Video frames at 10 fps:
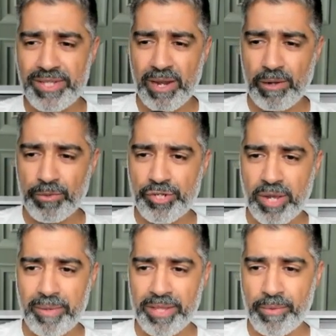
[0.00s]
when you download the
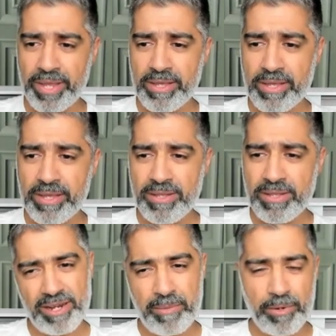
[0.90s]
chart, by the way. And
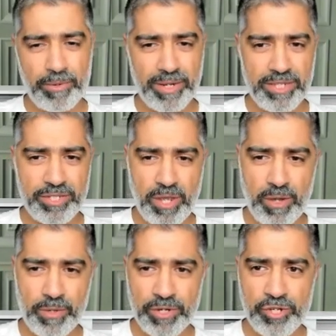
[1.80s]
you can upload it into your
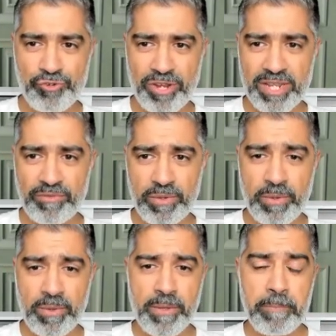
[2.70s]
own trading
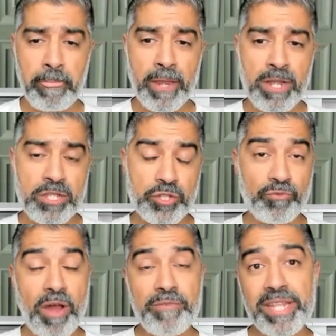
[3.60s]
view.
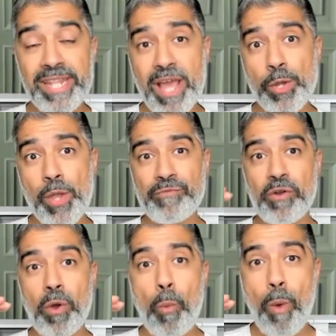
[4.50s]
So rather than now
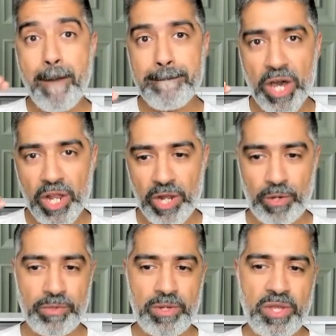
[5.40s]
going for a 1 bar
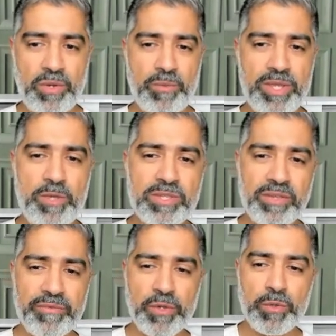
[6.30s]
low, we
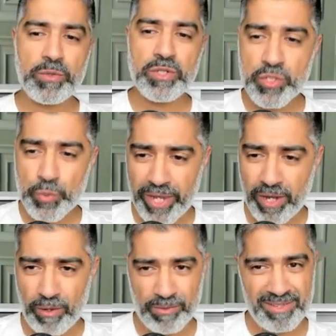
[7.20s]
use something called
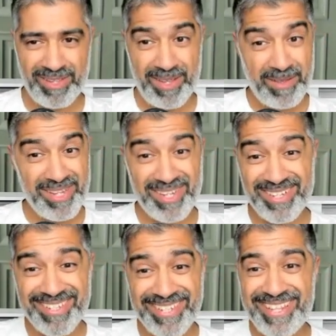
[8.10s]
swing lows. And you
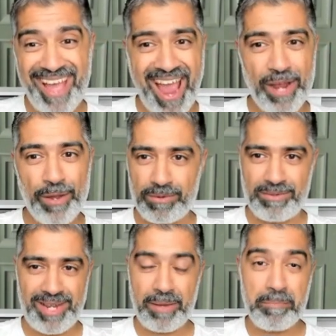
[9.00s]
can just see the
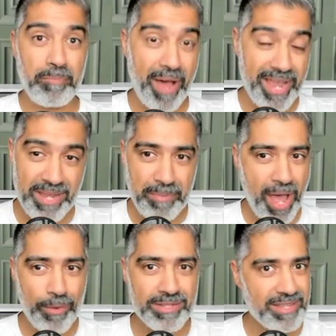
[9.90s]
angle. Like buying
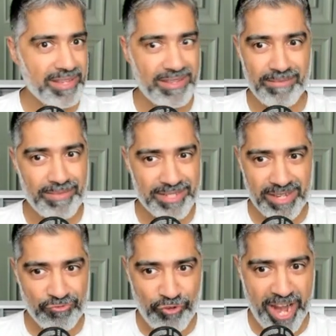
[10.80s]
power is gonna
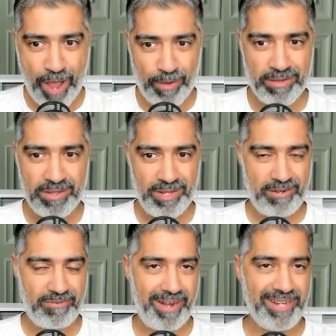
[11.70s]
run out,
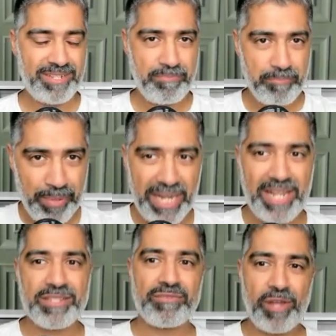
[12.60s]
right? There's
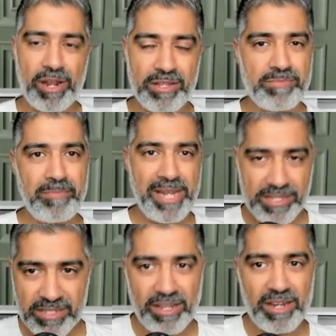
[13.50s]
billions of dollars,
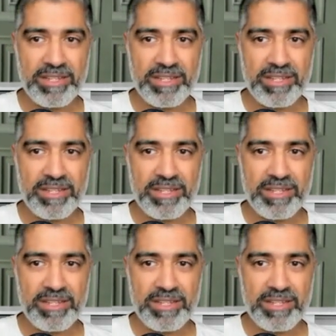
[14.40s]
millions of